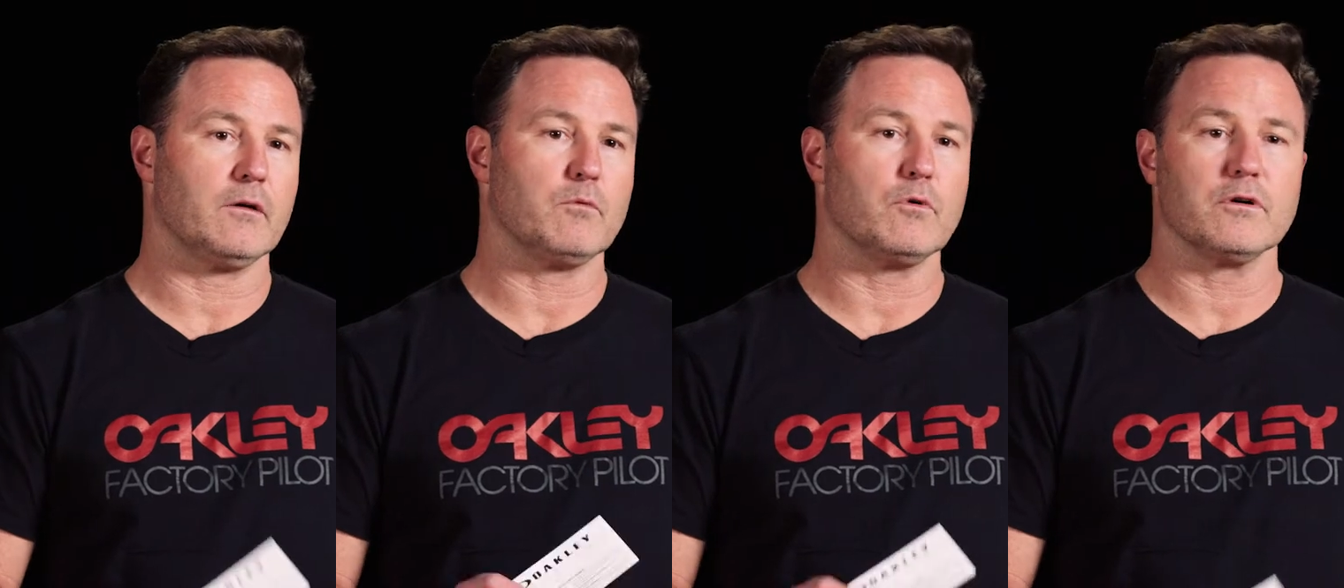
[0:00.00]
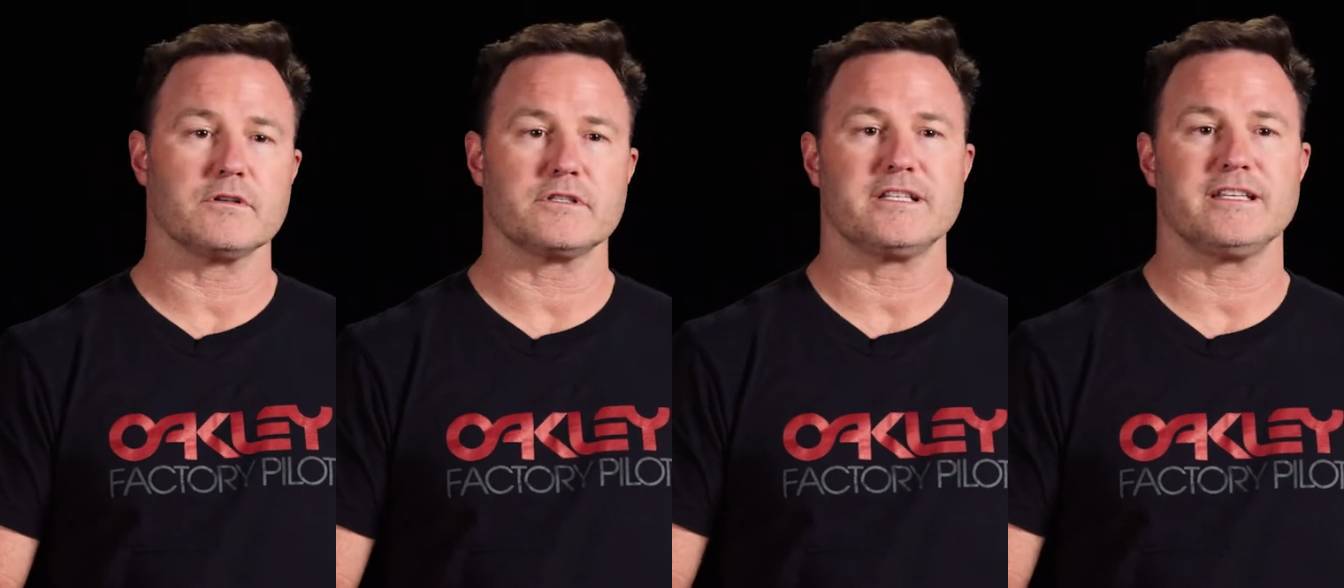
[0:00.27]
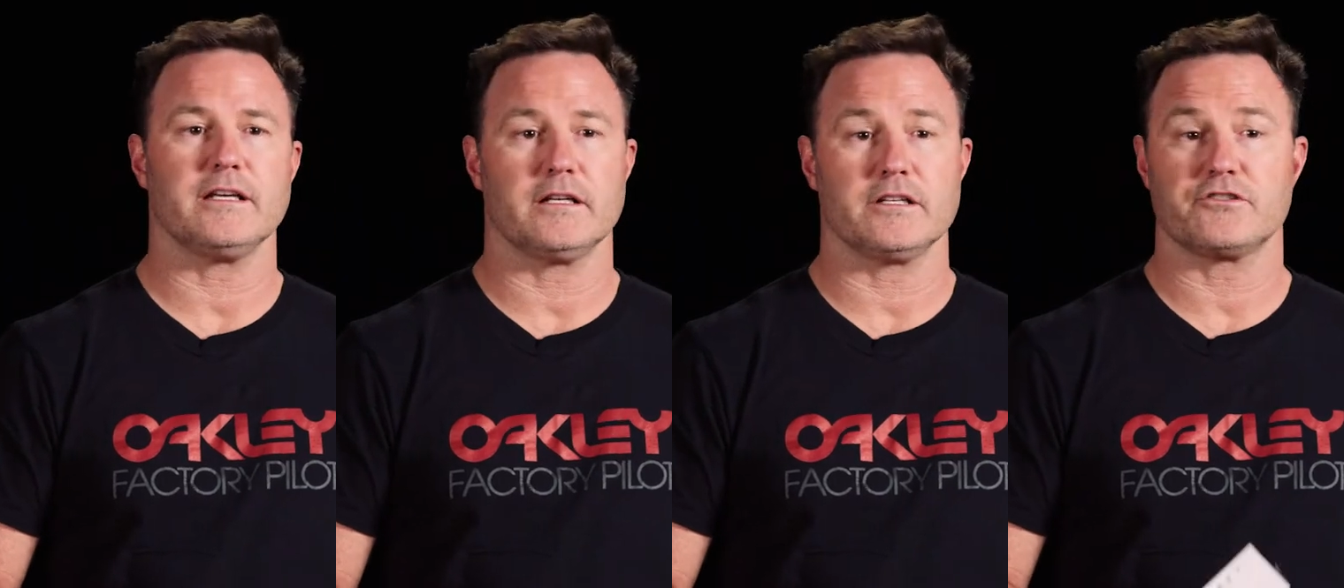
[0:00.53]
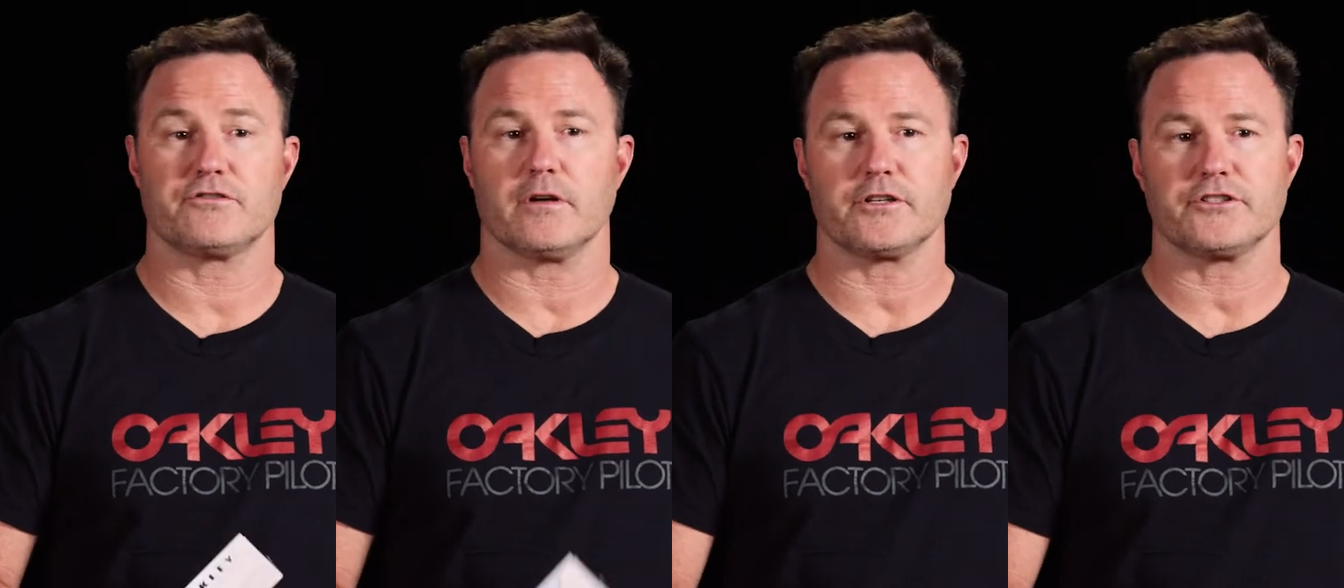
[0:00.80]
warranty and
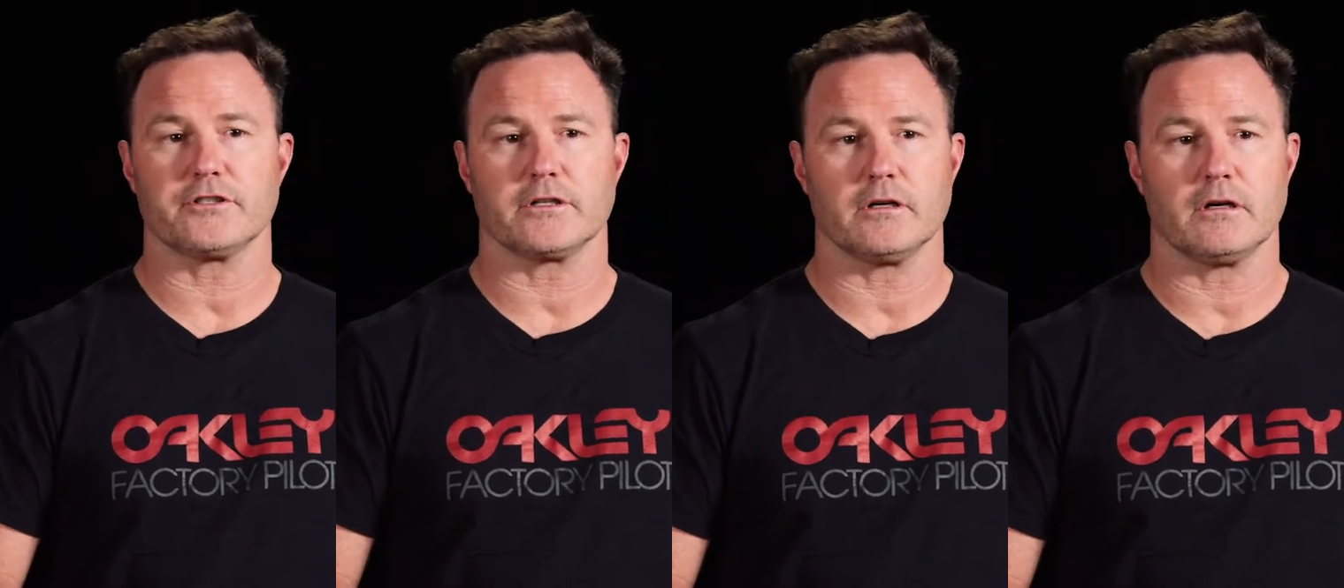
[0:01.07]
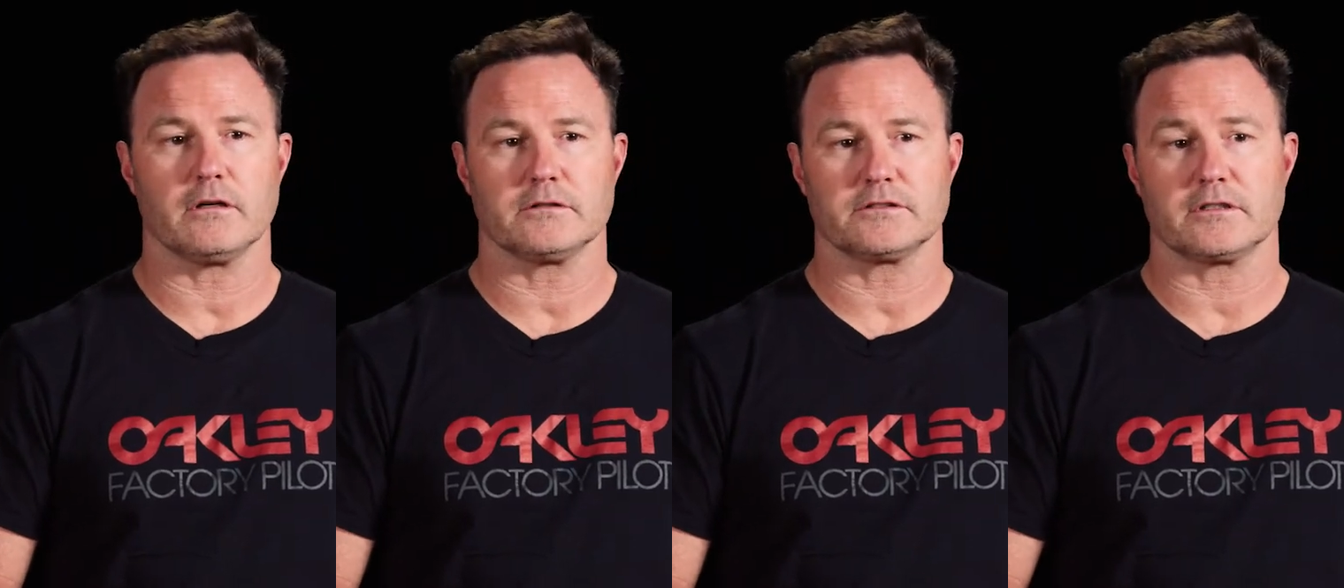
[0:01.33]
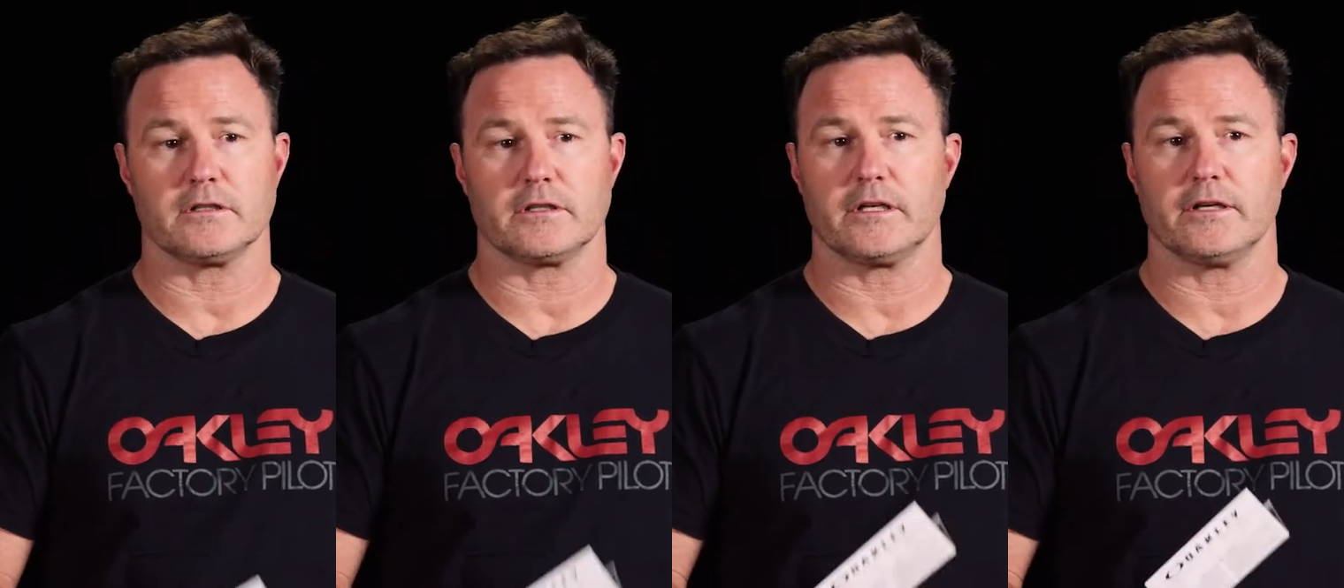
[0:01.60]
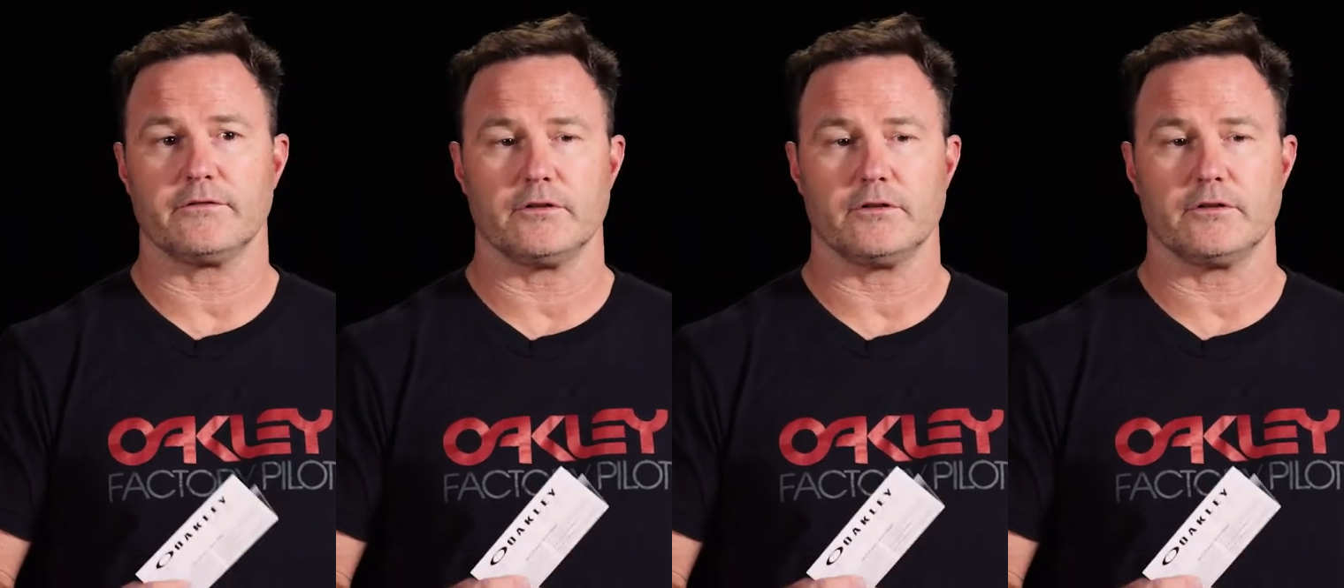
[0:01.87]
instruction card. It's going to give